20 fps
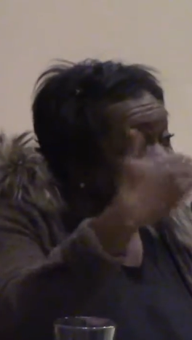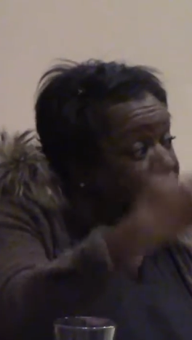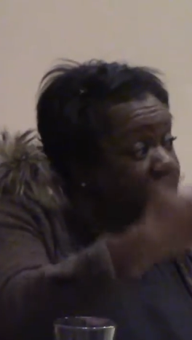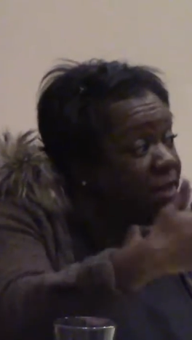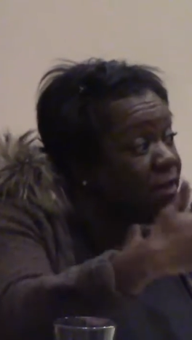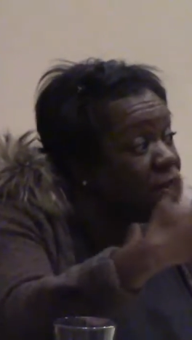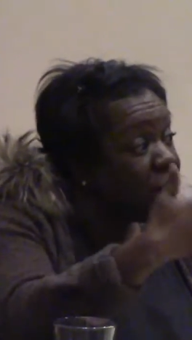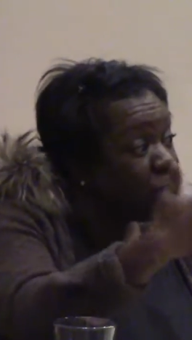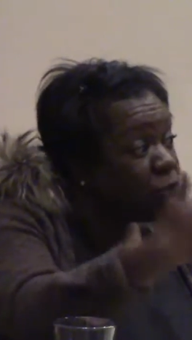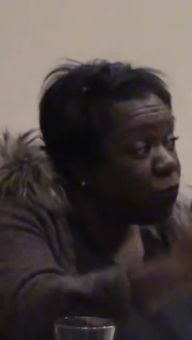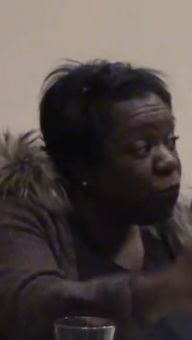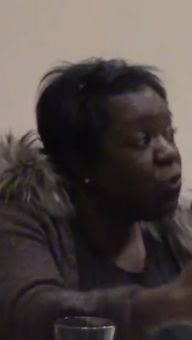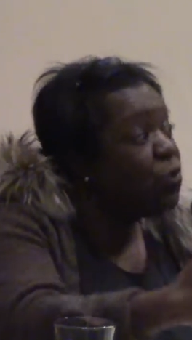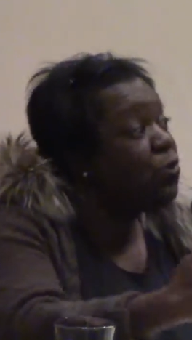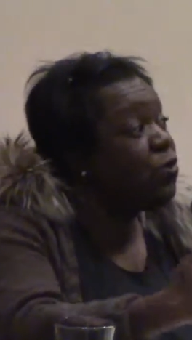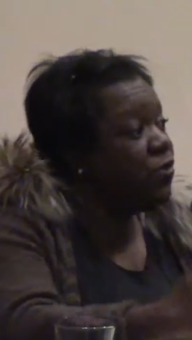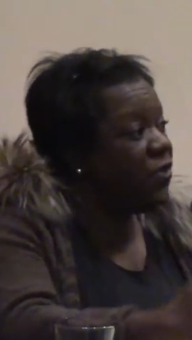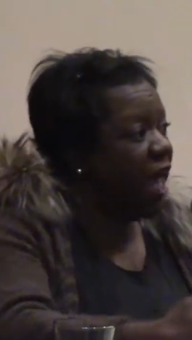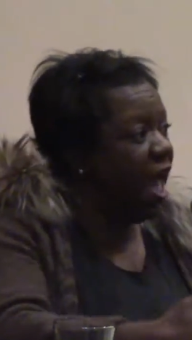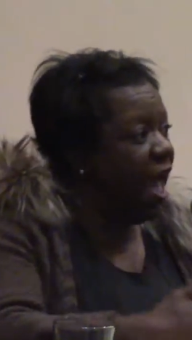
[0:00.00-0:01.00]
be
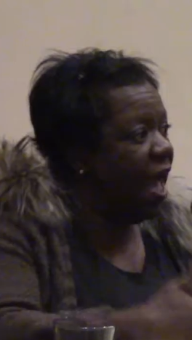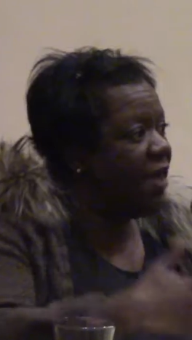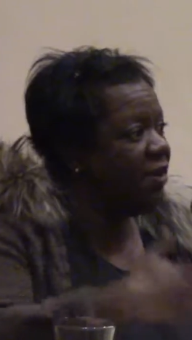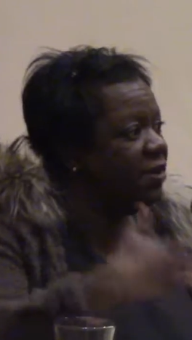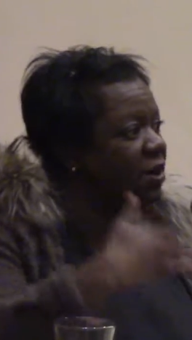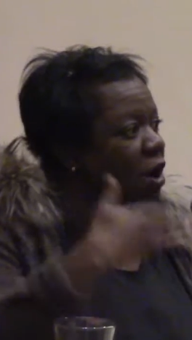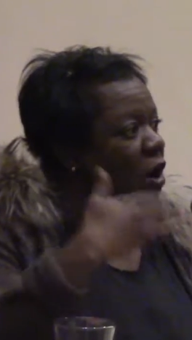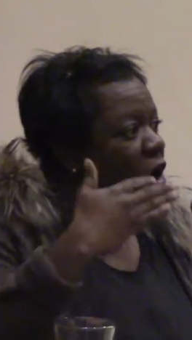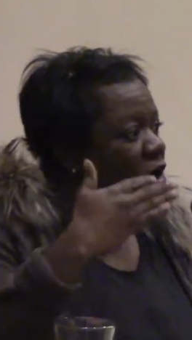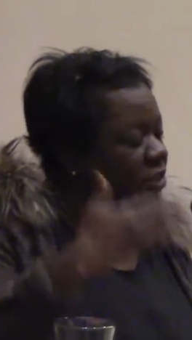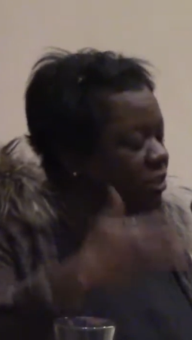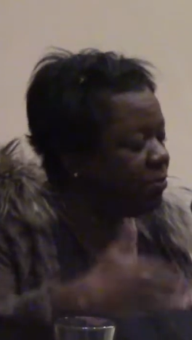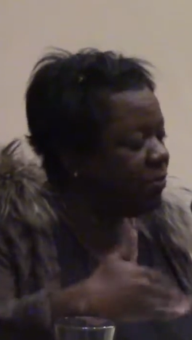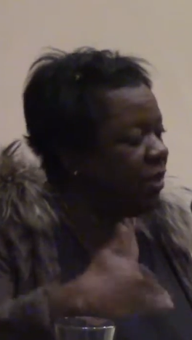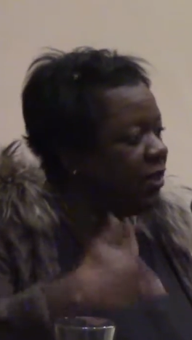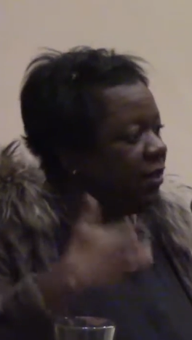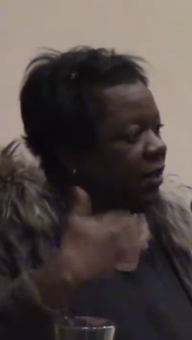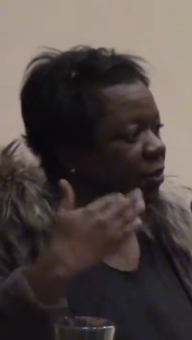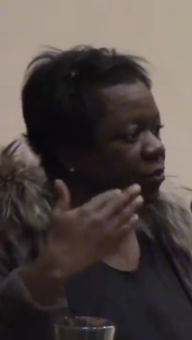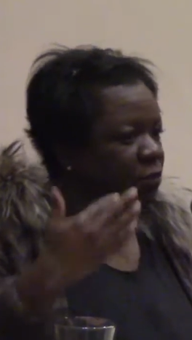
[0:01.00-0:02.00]
through that,
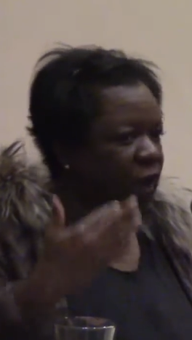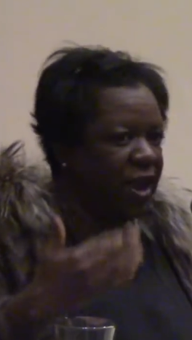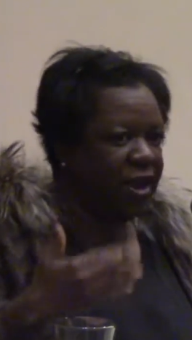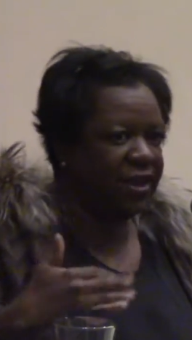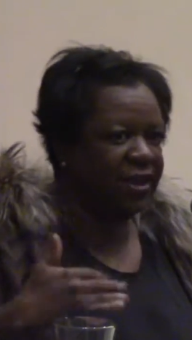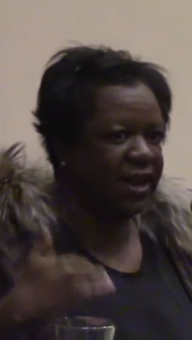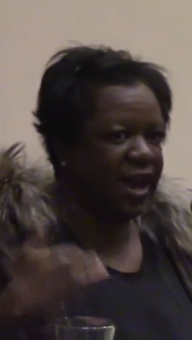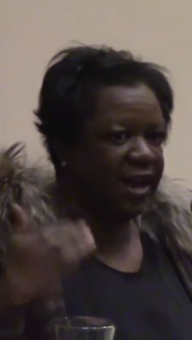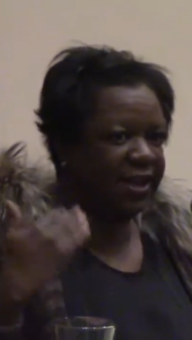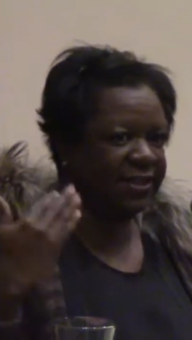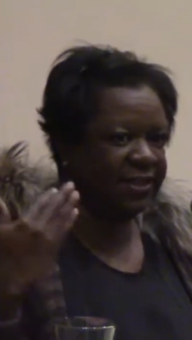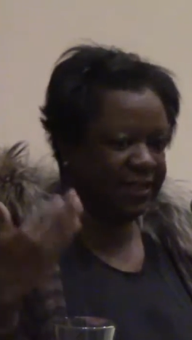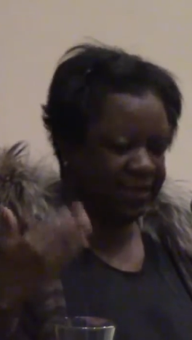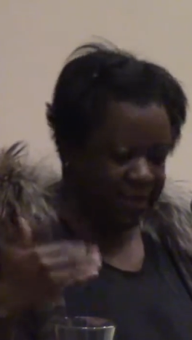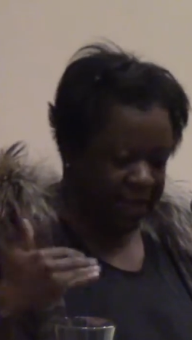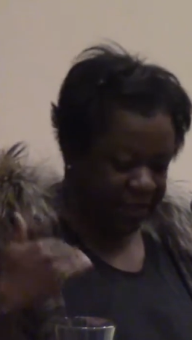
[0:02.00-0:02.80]
ultimately recognizing